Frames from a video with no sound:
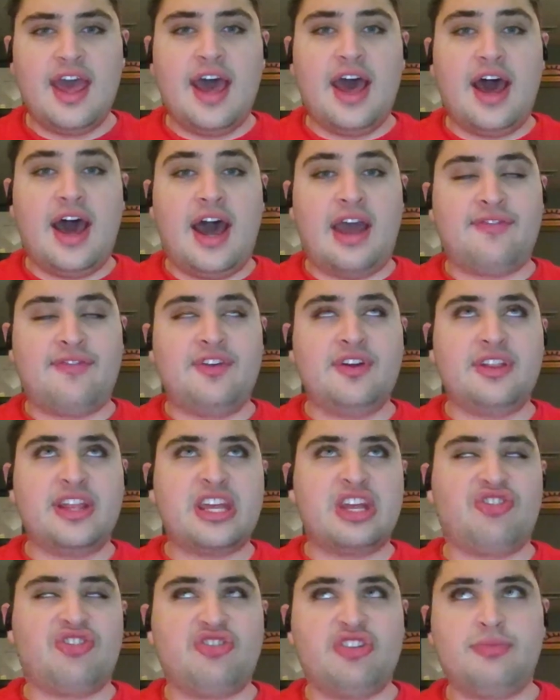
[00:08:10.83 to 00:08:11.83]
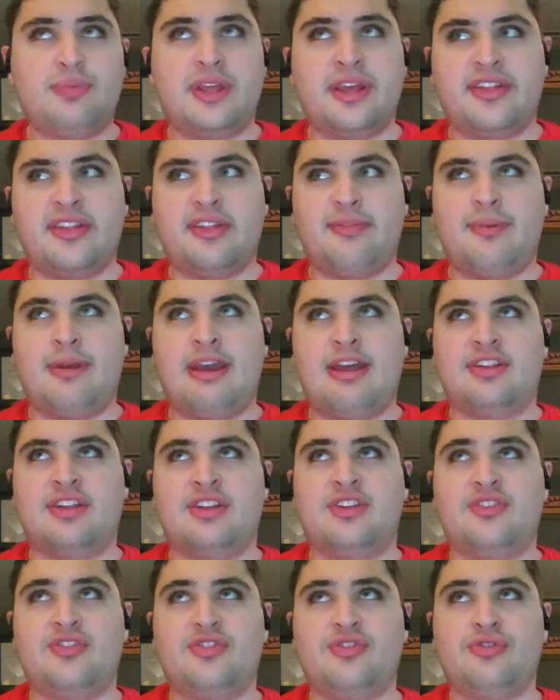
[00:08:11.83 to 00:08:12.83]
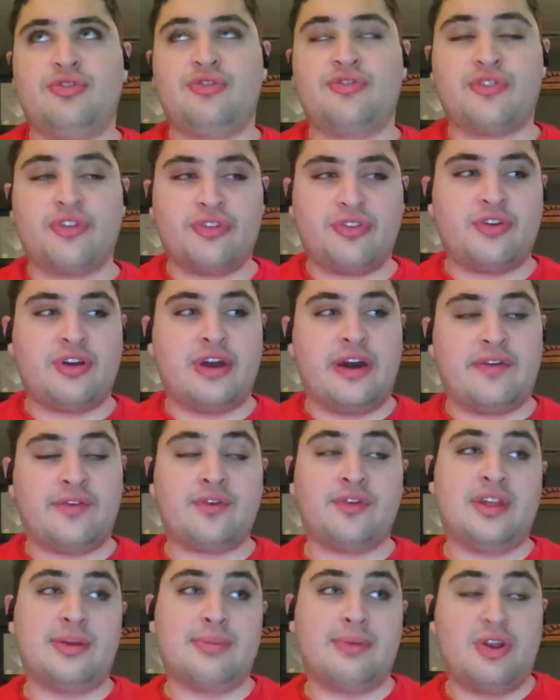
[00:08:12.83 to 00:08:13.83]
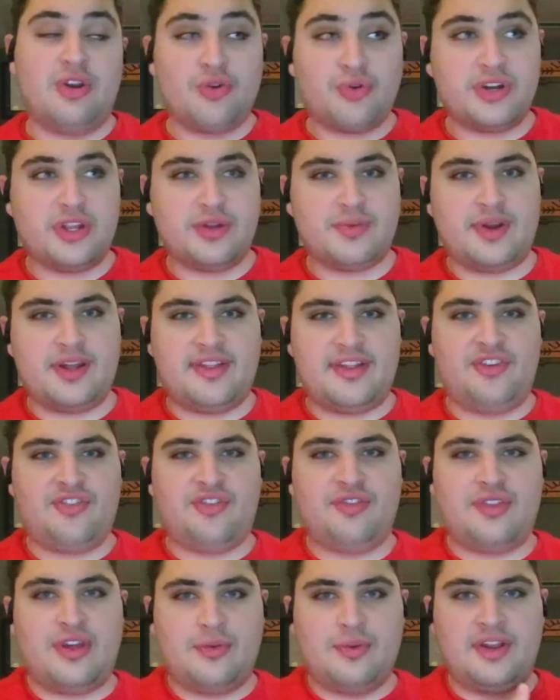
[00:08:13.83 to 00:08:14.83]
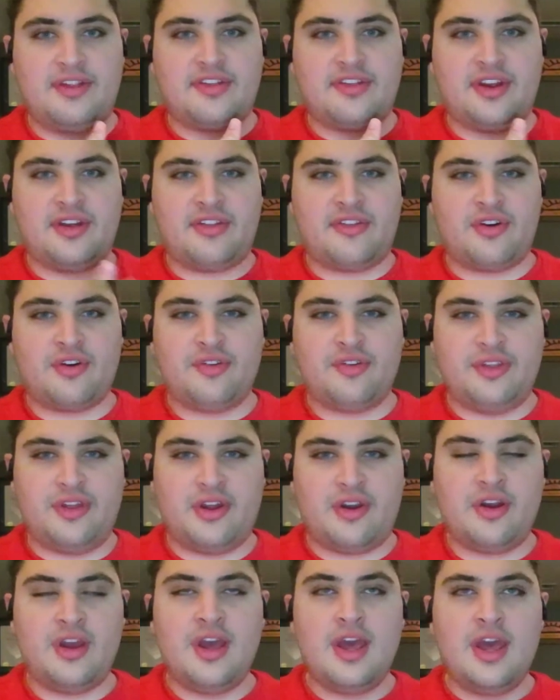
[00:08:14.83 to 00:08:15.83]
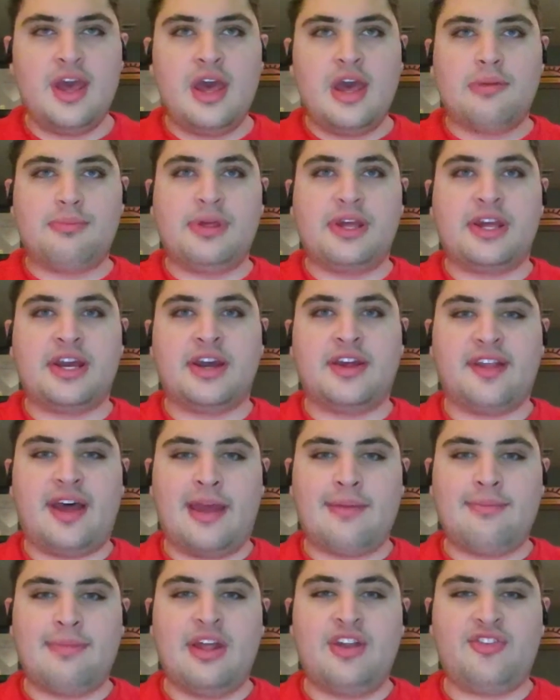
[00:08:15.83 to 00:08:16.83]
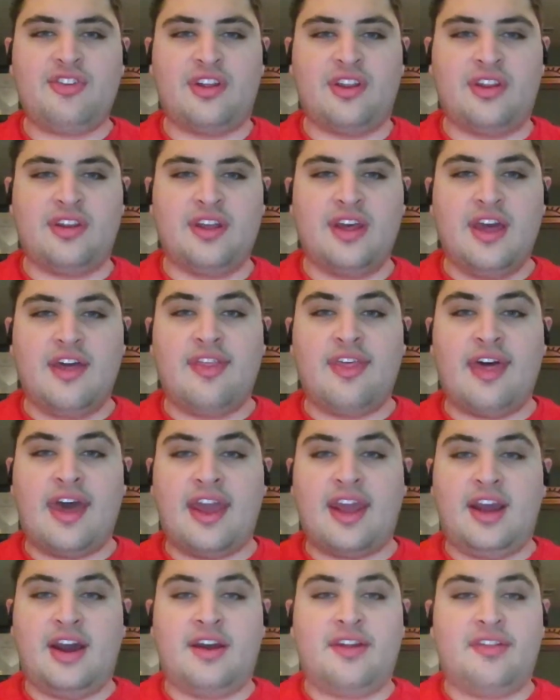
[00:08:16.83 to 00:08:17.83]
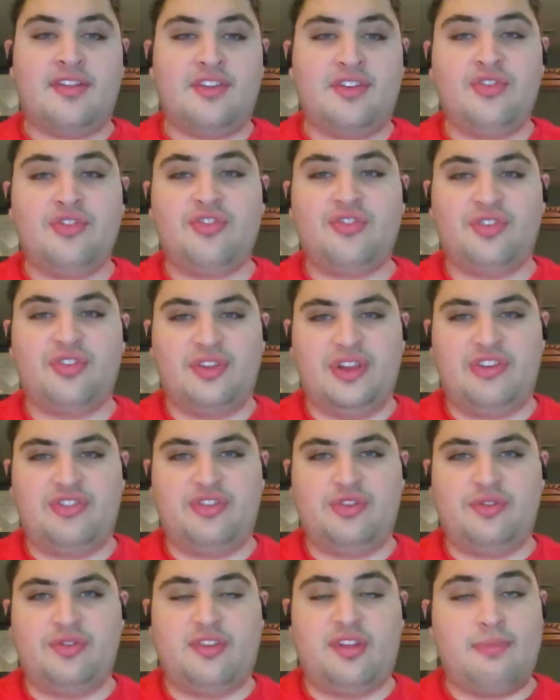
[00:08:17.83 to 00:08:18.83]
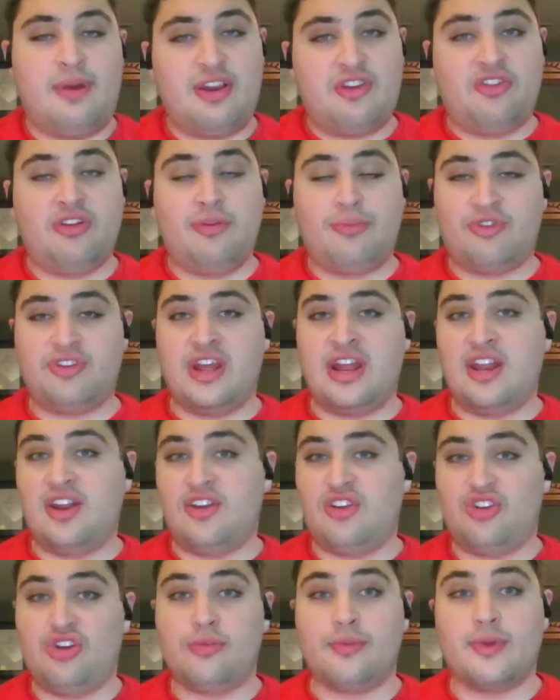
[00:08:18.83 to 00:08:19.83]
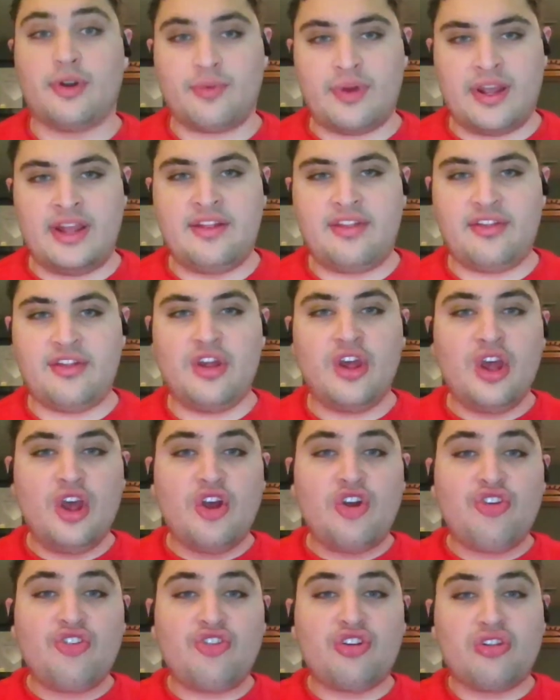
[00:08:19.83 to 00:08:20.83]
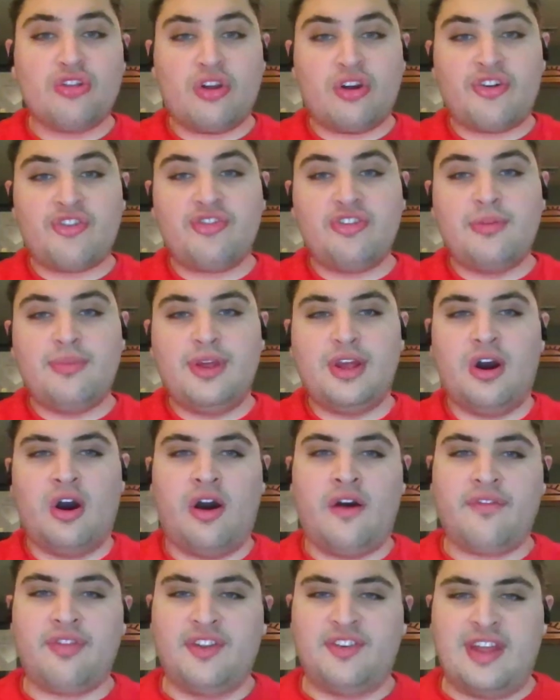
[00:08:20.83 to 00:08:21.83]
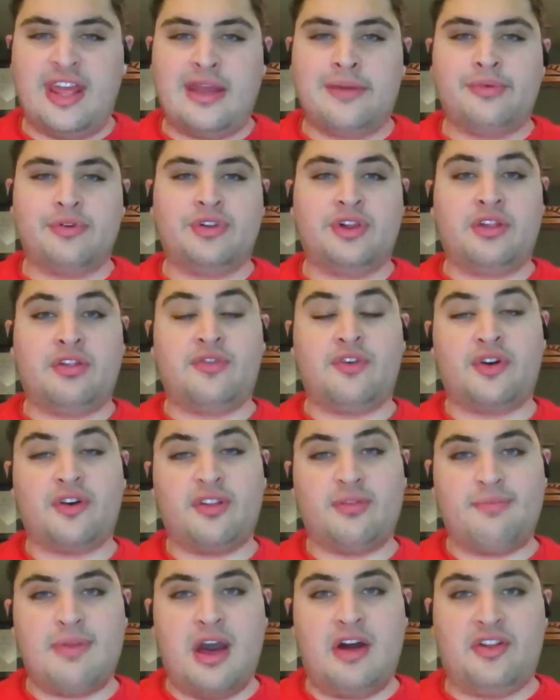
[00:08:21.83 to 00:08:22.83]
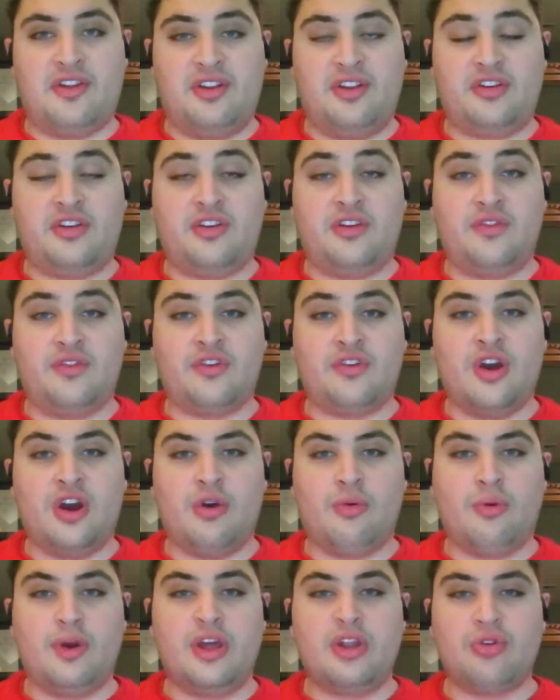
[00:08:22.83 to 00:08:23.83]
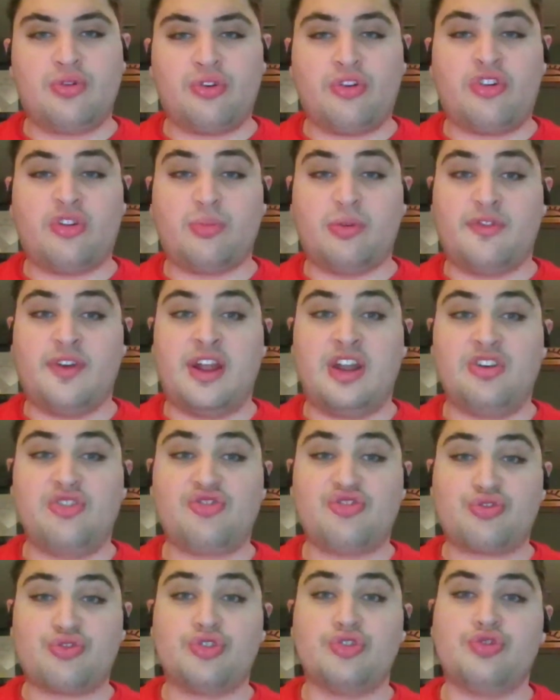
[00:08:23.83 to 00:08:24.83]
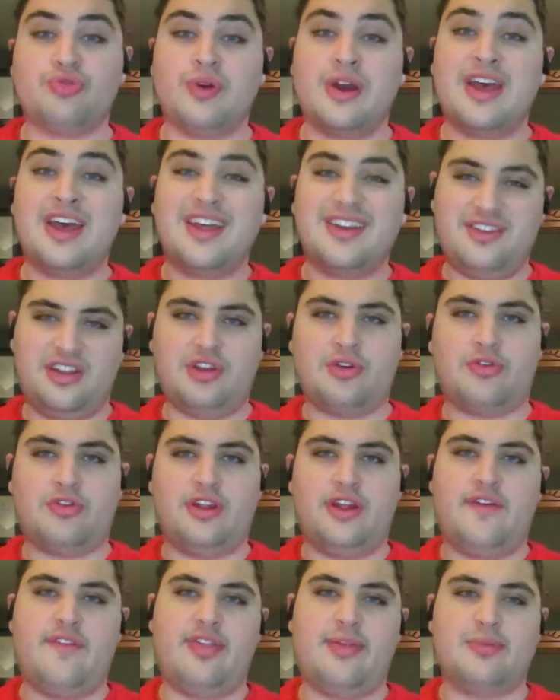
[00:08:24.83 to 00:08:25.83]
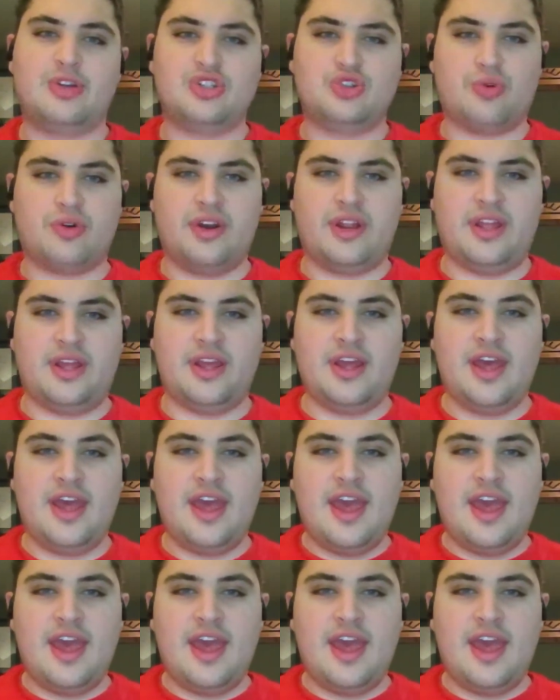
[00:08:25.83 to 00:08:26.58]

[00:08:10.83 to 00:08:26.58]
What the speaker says: I feel like it should be expanded to further cover the minority rights issue that we discussed earlier, because I mentioned that constitutional issues, especially pertaining to human rights, should largely be off the table as far as ballot initiatives go in order to prevent true tyranny of the majority.